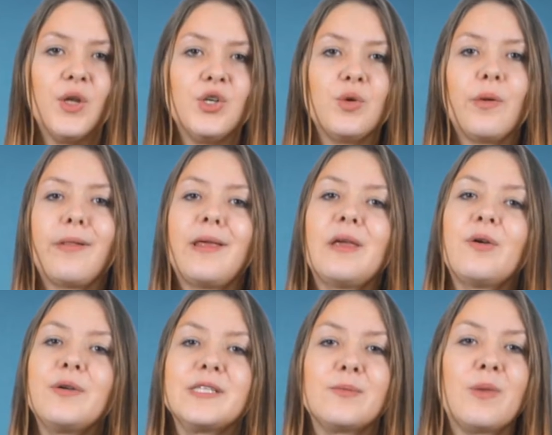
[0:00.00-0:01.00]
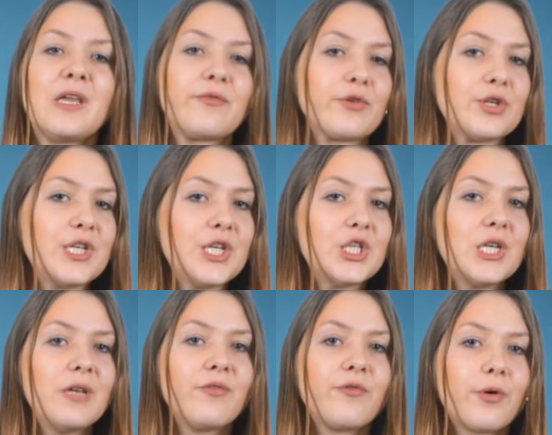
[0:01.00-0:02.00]
Duolingo is made for
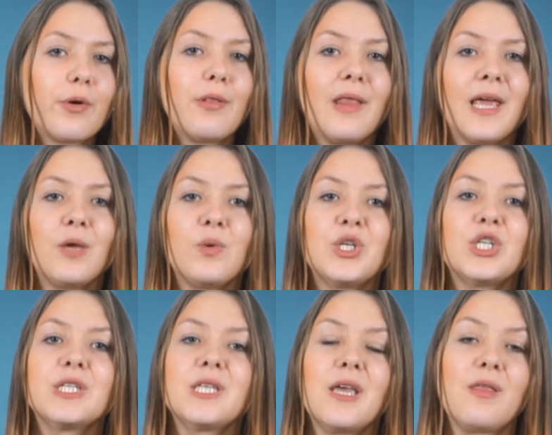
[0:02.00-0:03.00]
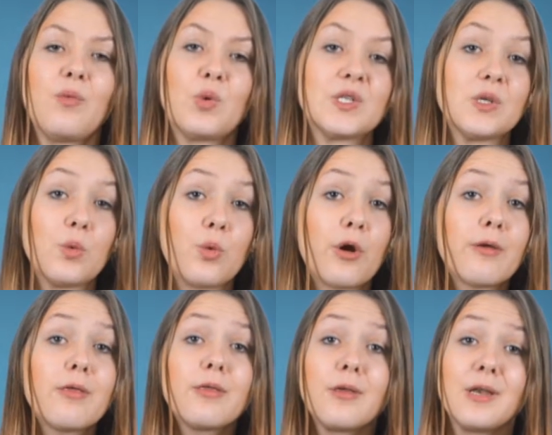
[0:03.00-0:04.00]
teaching foreign languages and was
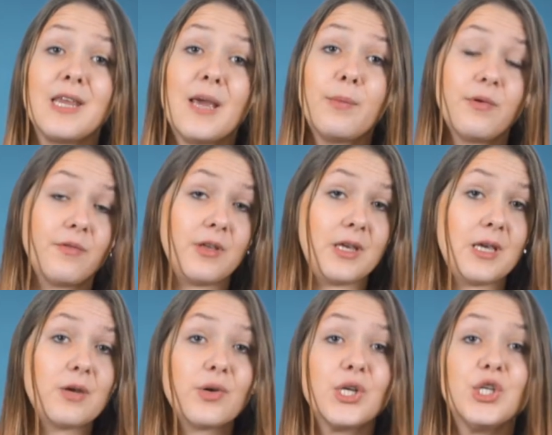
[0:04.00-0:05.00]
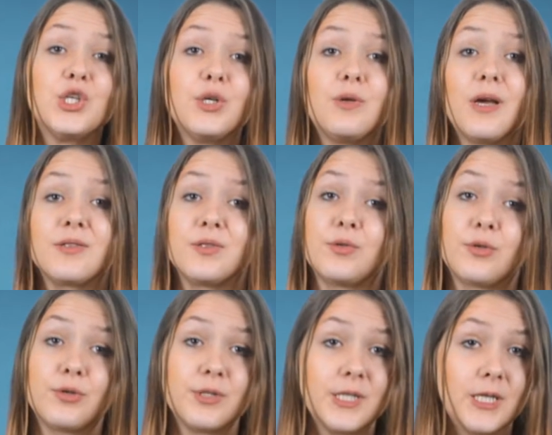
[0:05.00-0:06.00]
awarded the App of the Year in
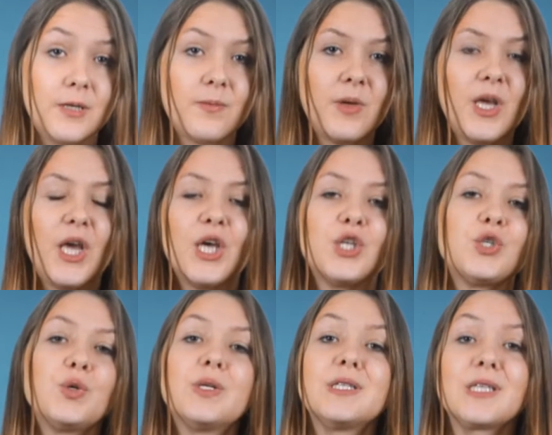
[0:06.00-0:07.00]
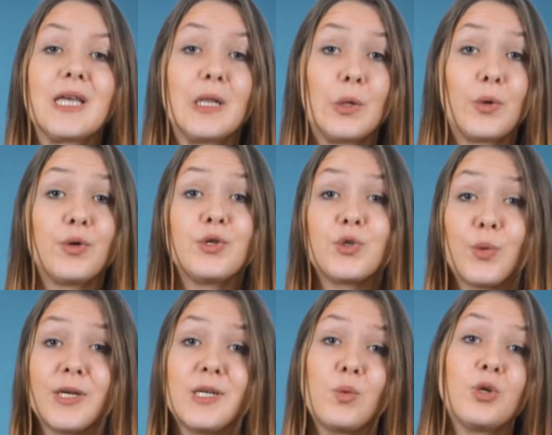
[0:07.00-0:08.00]
2013. Students can learn
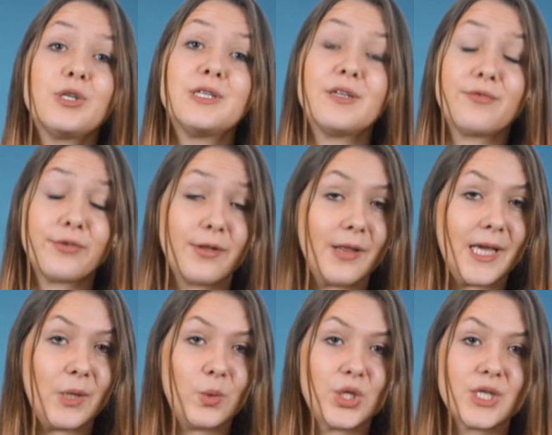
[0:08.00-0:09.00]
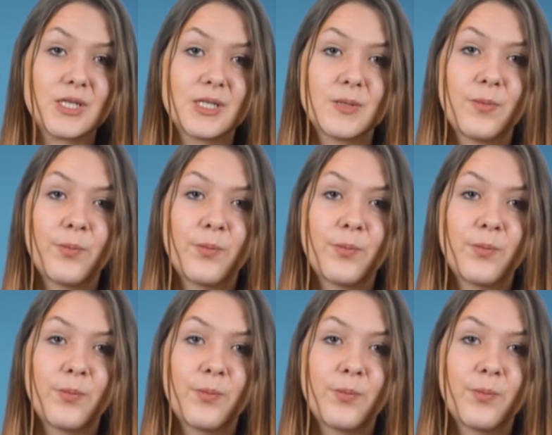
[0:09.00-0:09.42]
21 different languages.